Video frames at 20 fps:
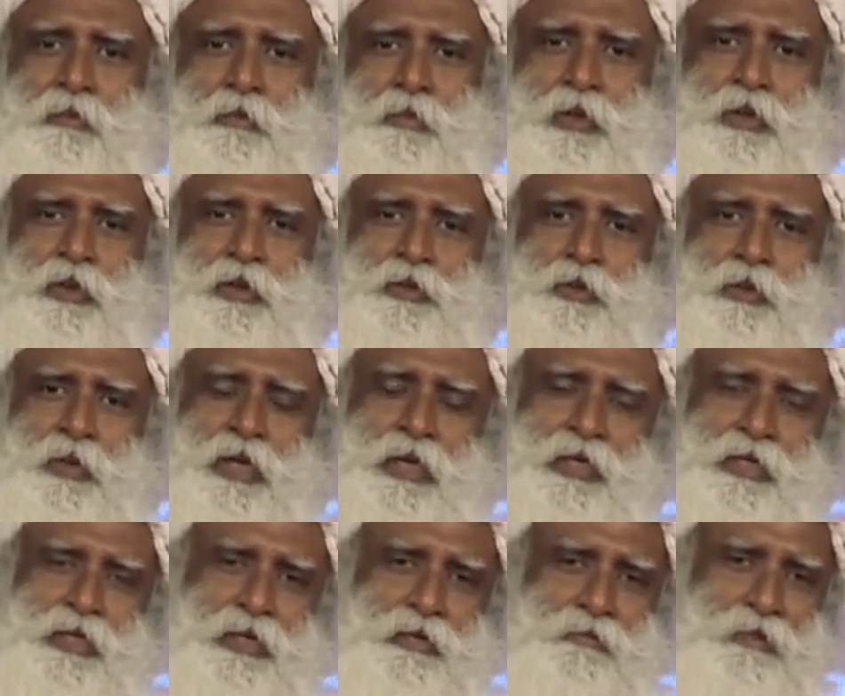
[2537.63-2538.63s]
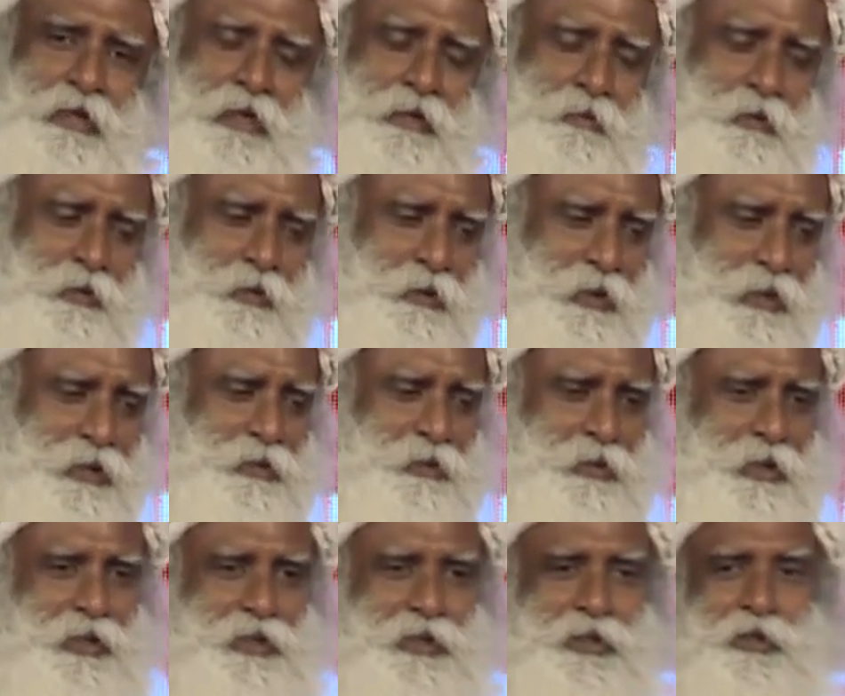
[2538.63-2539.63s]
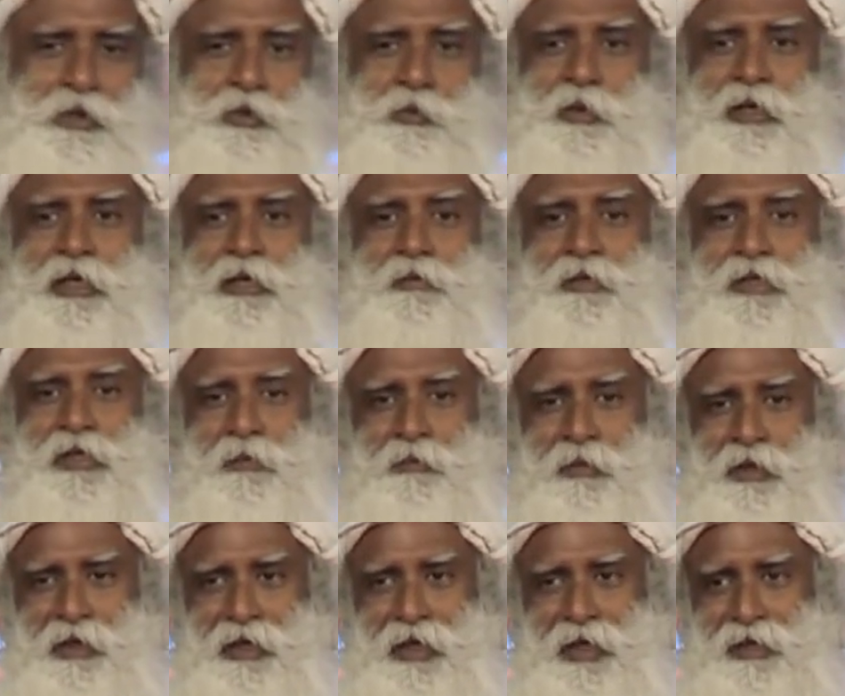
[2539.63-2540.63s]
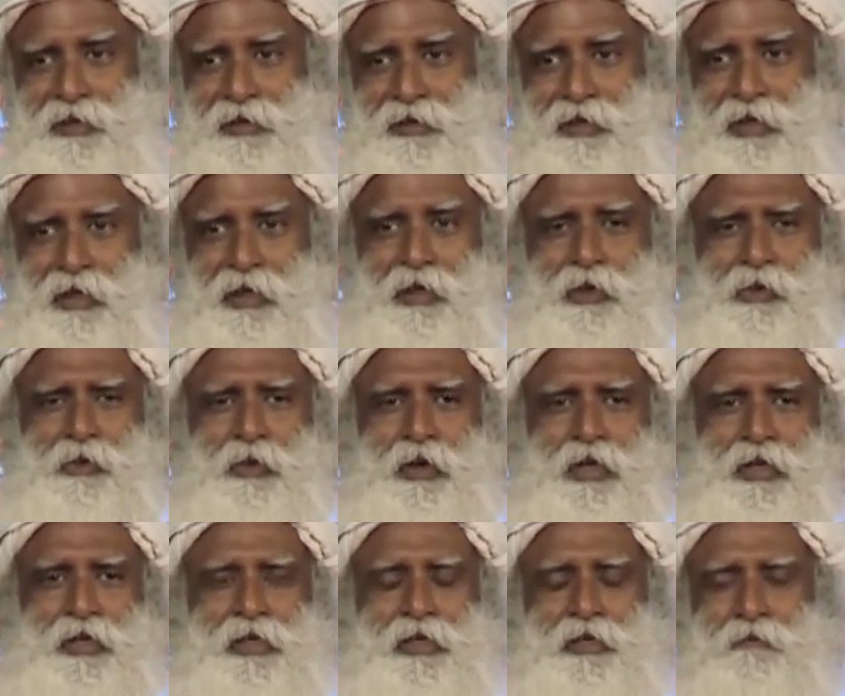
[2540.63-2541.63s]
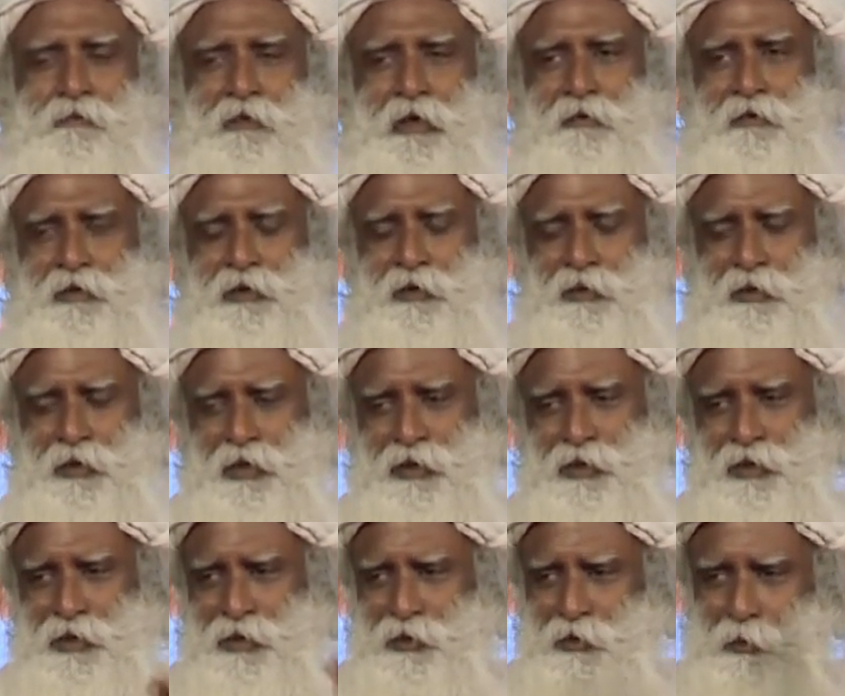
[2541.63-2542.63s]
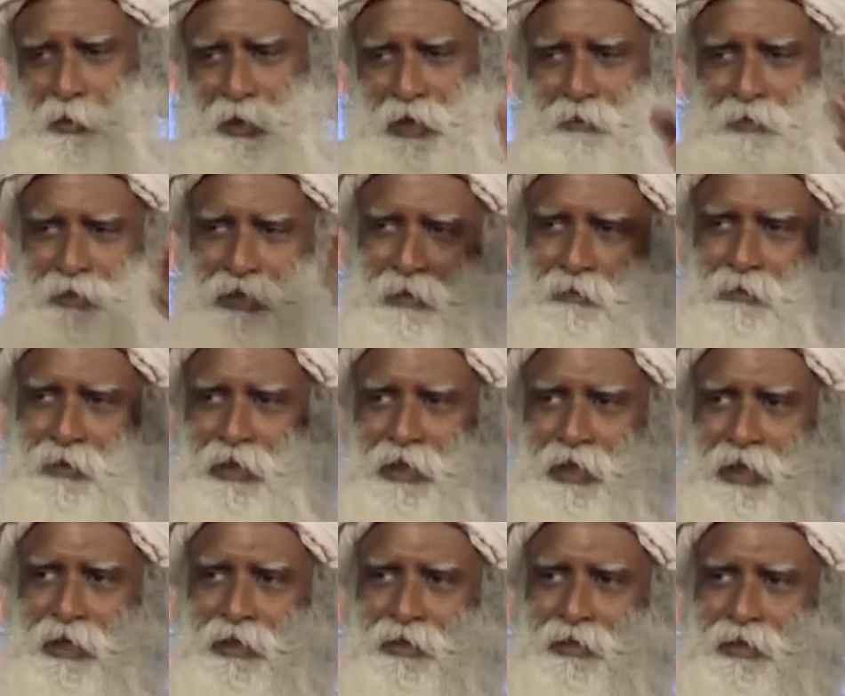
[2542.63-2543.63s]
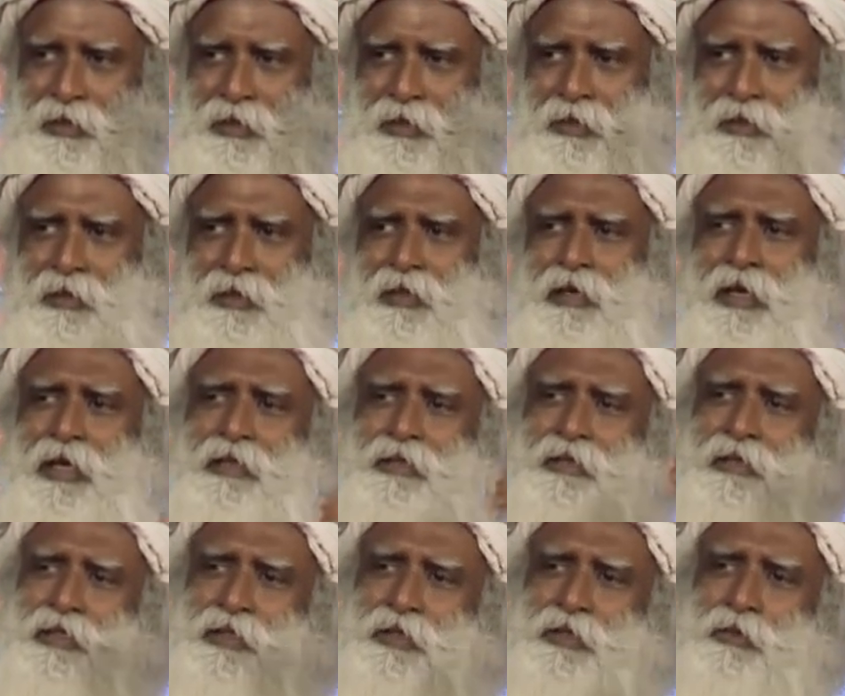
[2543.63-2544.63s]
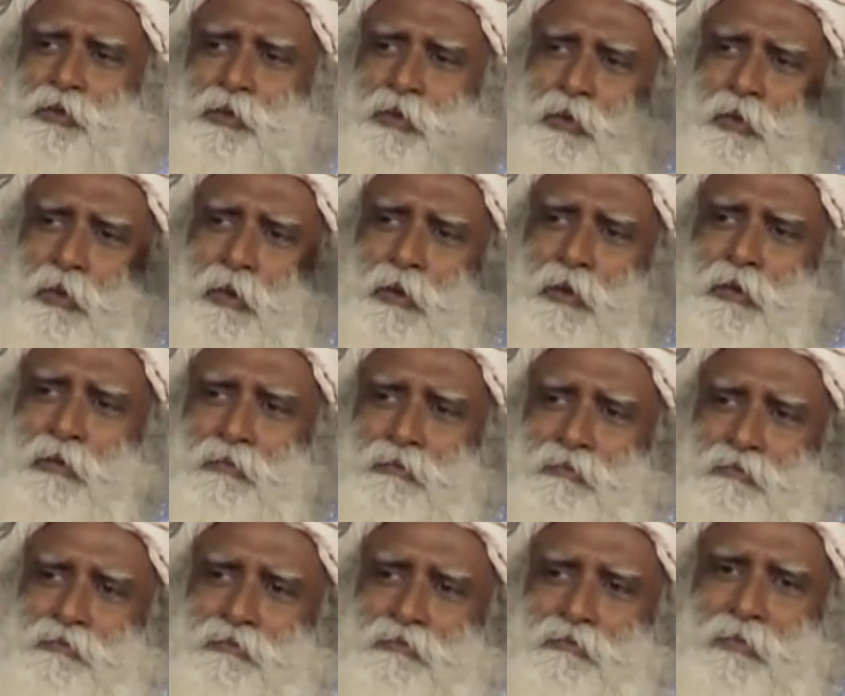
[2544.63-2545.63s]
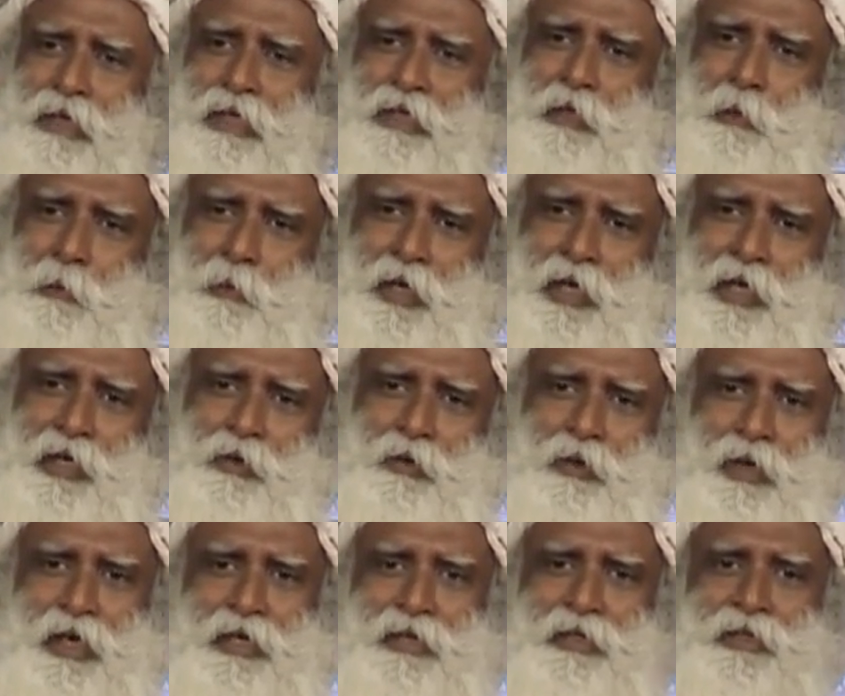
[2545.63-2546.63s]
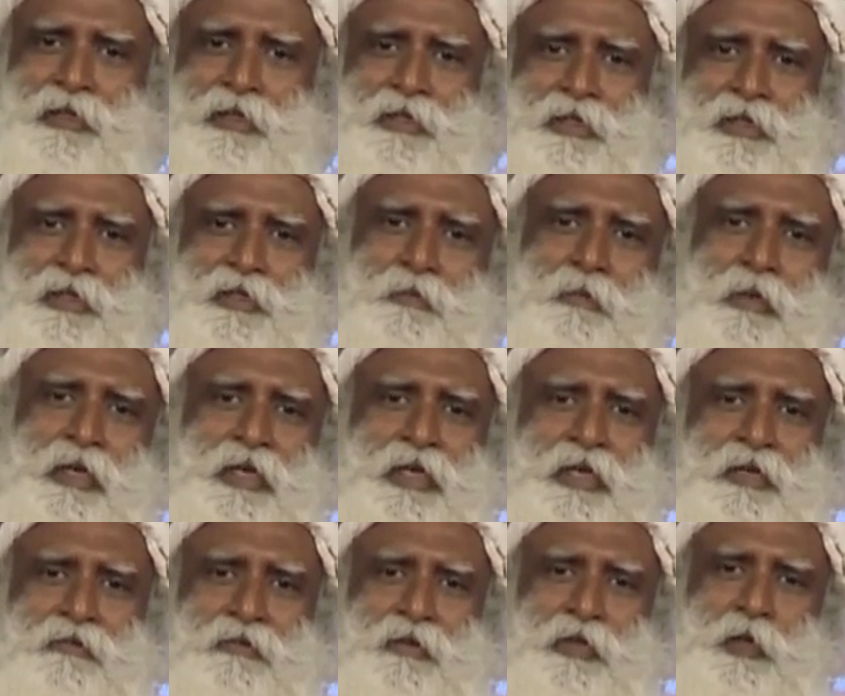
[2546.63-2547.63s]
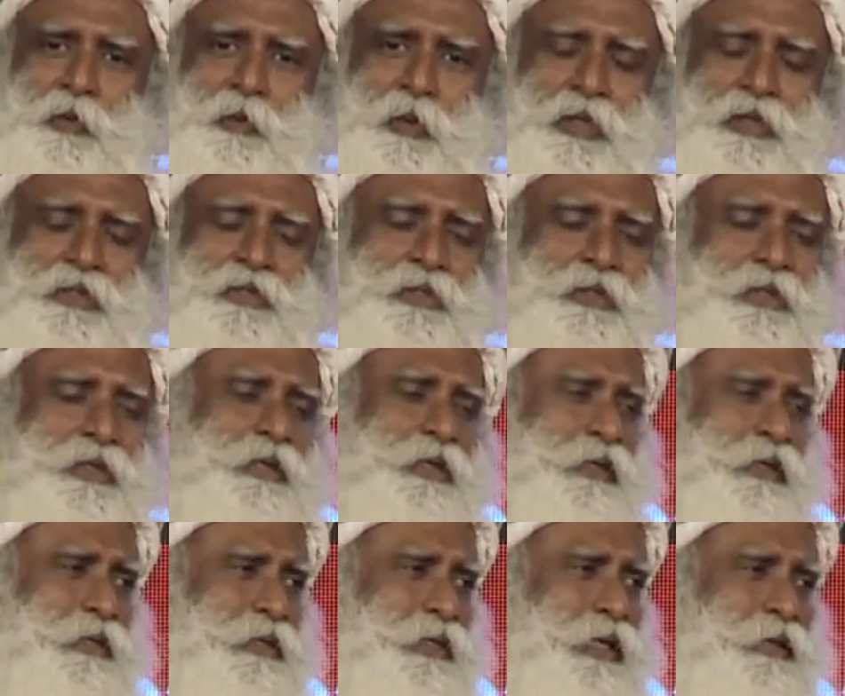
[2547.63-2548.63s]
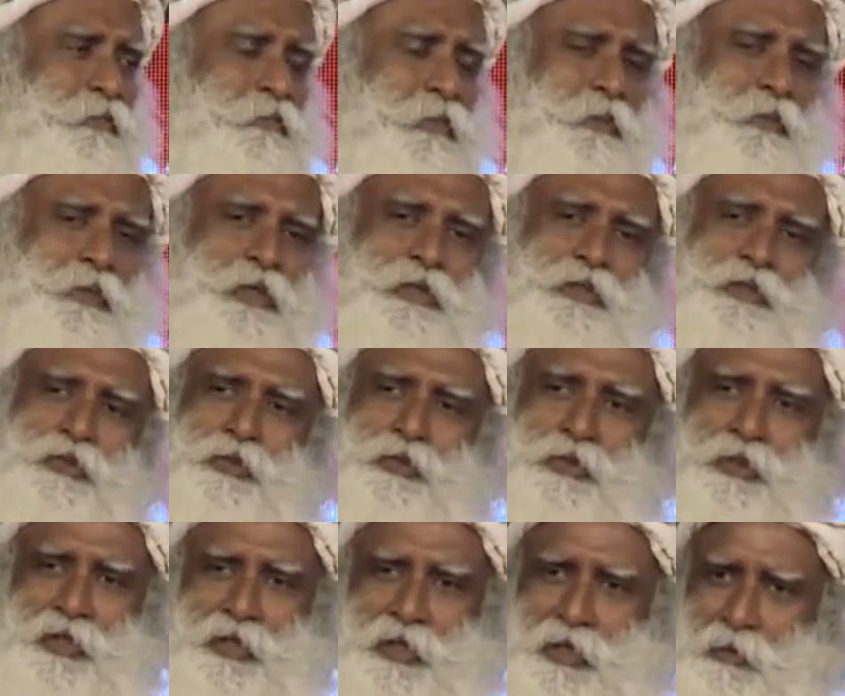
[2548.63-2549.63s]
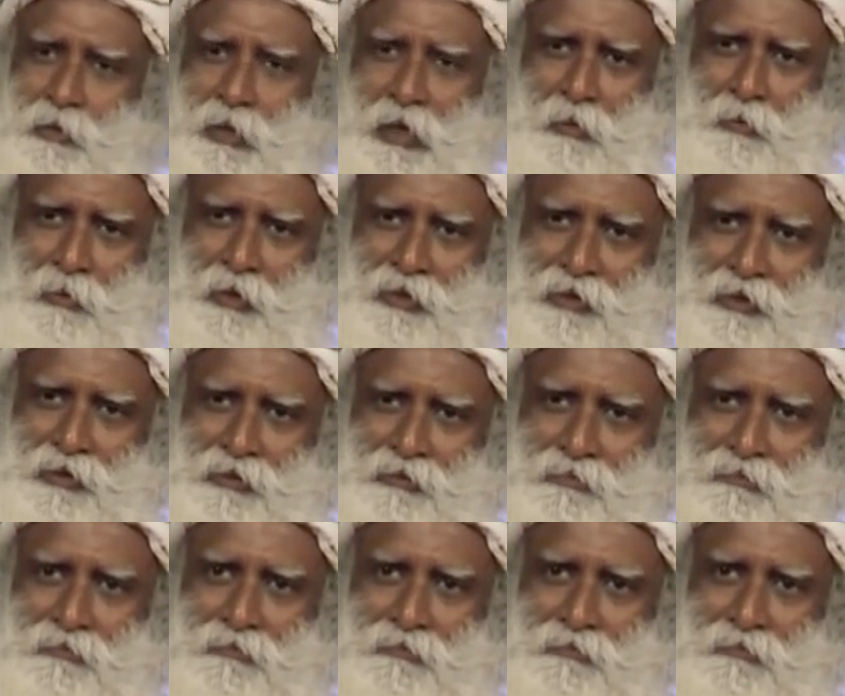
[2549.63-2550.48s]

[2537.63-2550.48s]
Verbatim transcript: Because you're identified with your education, you become something else. You identify with your religion, you become something else. Like this you go on multiplying your identities many different ways. That may be a social requirement.